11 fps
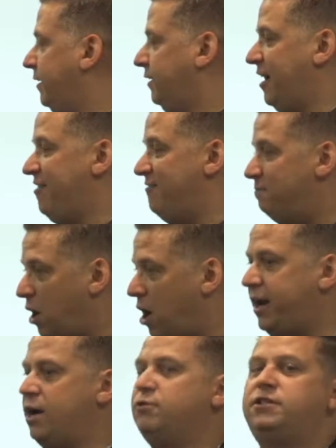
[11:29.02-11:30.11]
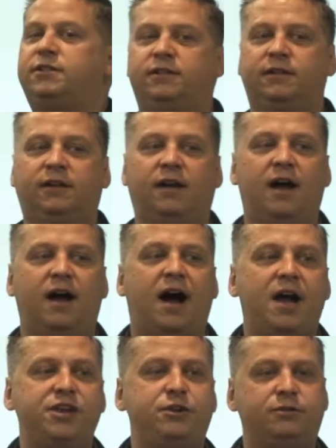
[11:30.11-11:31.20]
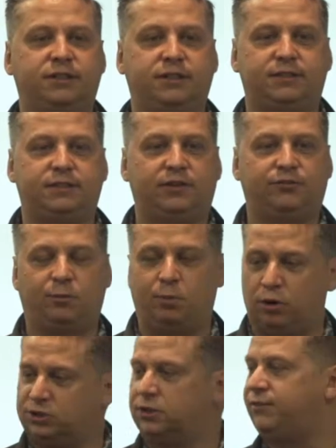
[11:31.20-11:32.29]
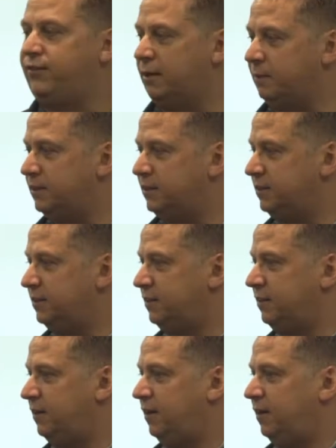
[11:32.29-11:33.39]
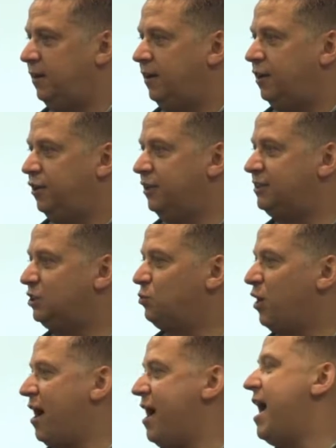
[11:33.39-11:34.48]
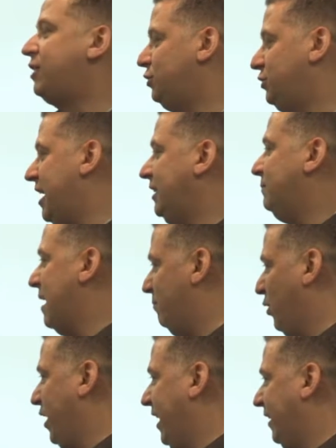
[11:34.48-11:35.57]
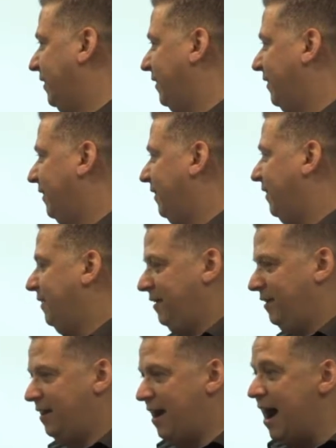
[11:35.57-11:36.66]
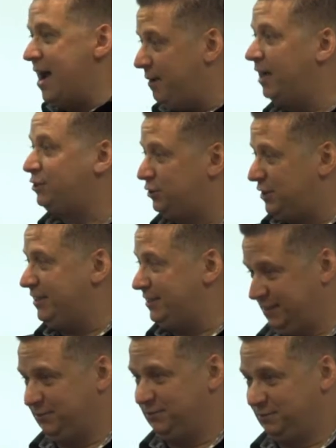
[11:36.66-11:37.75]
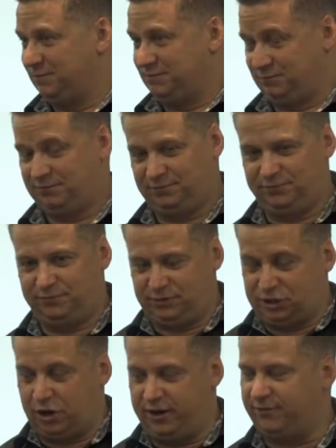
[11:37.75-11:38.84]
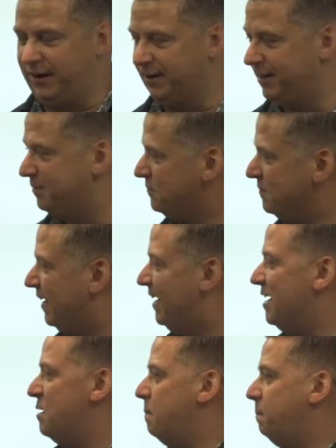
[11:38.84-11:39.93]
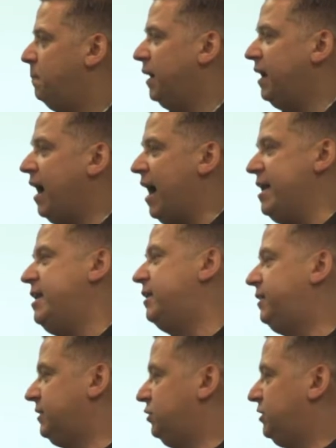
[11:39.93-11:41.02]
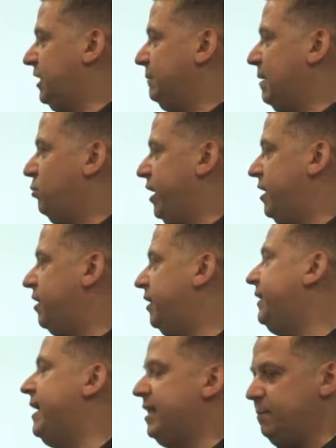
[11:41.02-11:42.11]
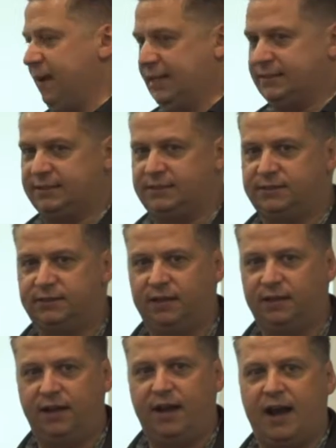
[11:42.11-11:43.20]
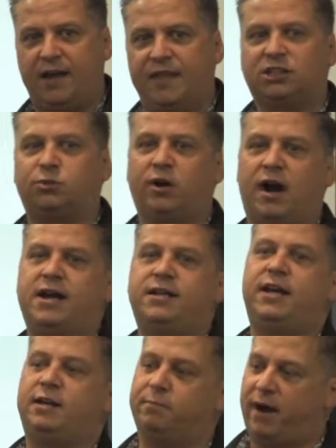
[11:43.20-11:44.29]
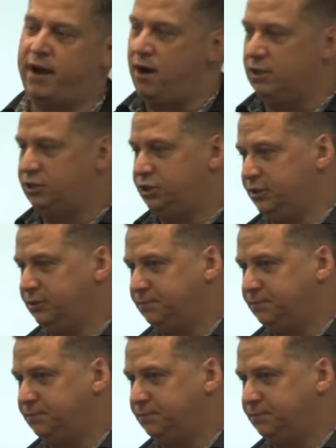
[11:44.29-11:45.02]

that I've bought out, I use it for personal development. This is where I exercise my brain. I am exercising, starting finally, but I needed to exercise my brain on a daily basis. And that's where I take my oxygen.